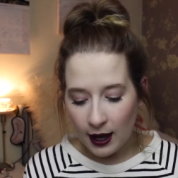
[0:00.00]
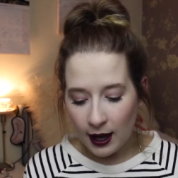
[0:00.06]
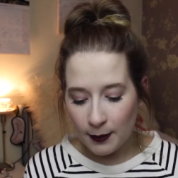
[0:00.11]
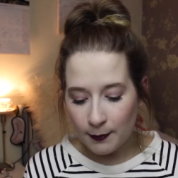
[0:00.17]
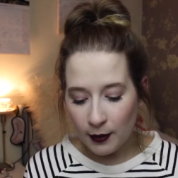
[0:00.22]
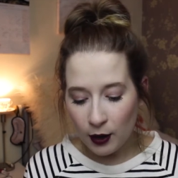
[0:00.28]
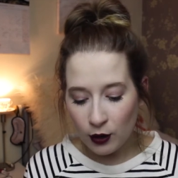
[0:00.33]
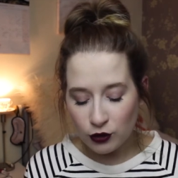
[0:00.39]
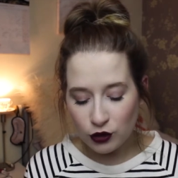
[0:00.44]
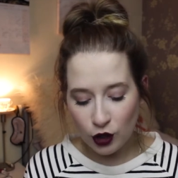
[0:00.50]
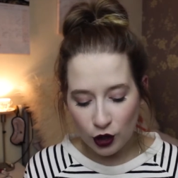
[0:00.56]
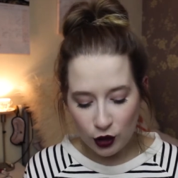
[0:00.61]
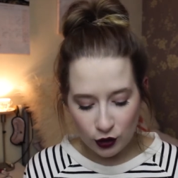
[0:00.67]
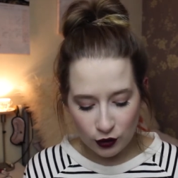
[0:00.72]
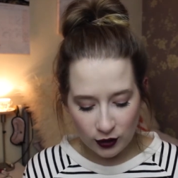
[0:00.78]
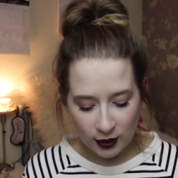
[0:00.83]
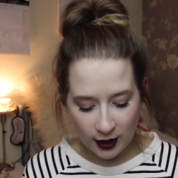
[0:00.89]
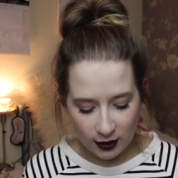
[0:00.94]
Um, but I'll show
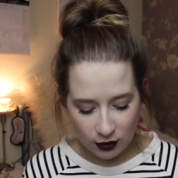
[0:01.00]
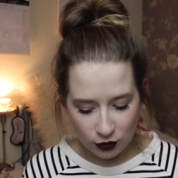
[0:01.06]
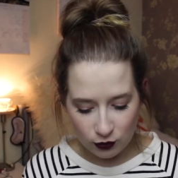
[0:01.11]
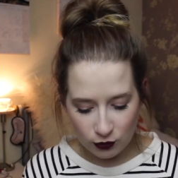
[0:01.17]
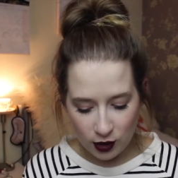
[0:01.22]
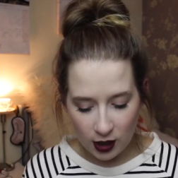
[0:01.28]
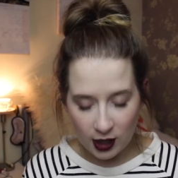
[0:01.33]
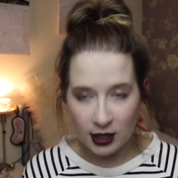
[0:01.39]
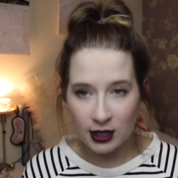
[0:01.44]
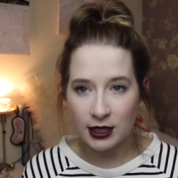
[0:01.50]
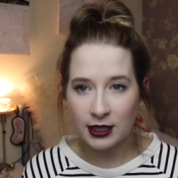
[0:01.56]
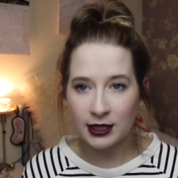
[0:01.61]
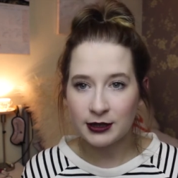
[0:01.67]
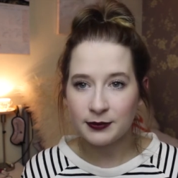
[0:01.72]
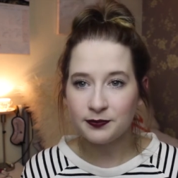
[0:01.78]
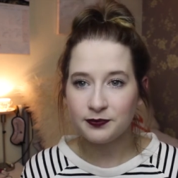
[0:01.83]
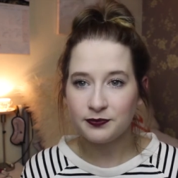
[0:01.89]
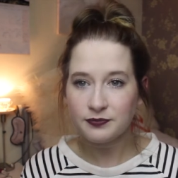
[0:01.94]
you the actual
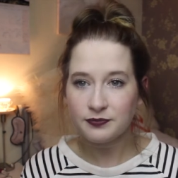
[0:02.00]
colour.